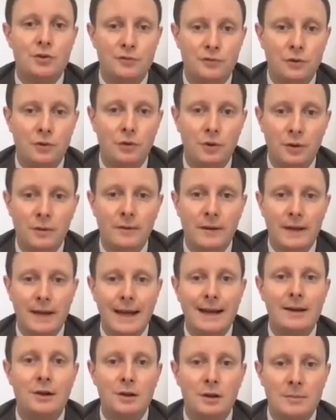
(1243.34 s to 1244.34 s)
useful,
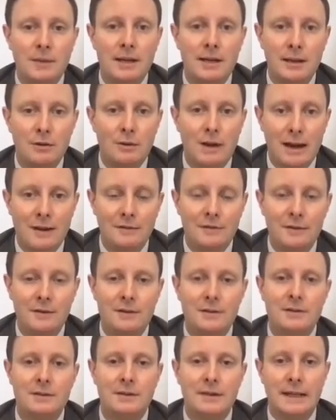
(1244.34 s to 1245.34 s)
economically
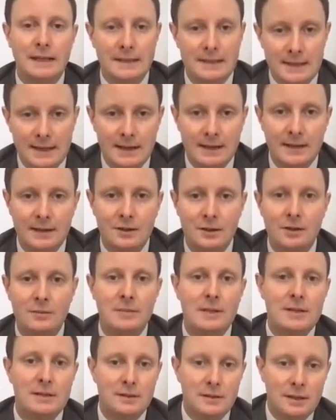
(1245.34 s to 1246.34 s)
relevant in their
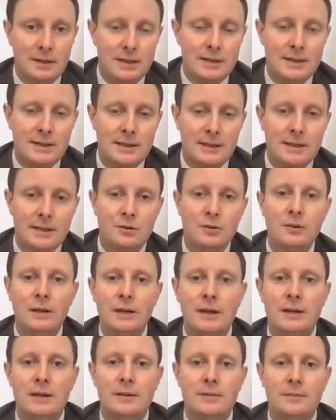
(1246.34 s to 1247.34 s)
economies and in the EU,
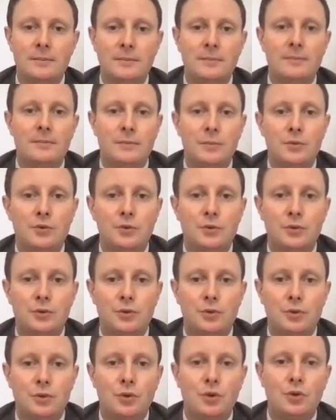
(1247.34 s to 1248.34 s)

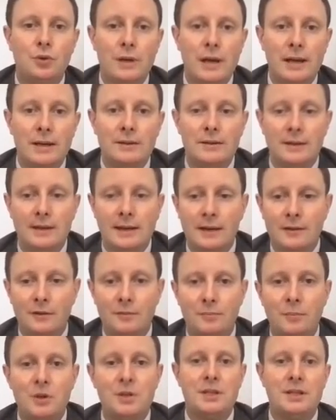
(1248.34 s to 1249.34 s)
to create a kind
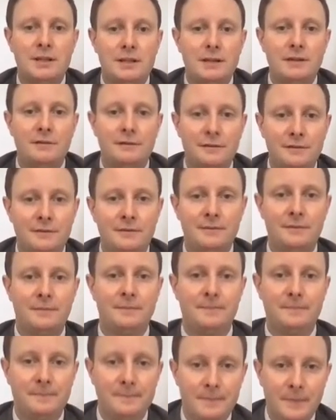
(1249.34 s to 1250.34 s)
of positive
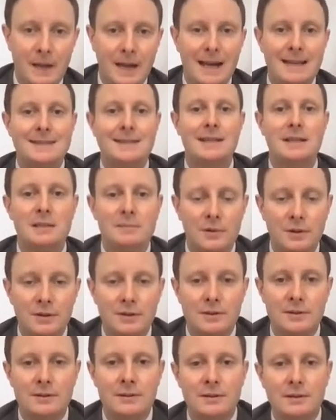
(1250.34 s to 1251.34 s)

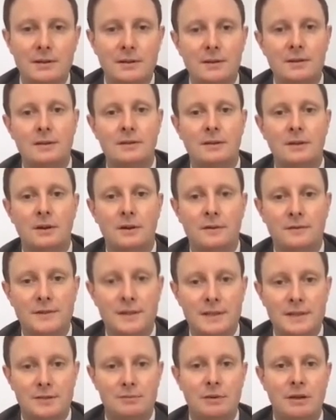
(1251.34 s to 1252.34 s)
assessment
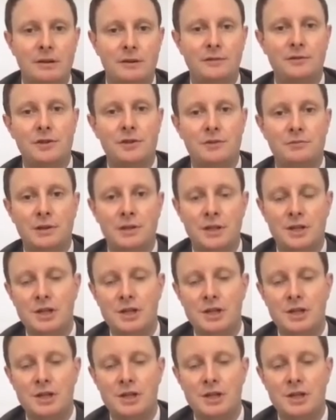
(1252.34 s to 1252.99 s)
of this recovery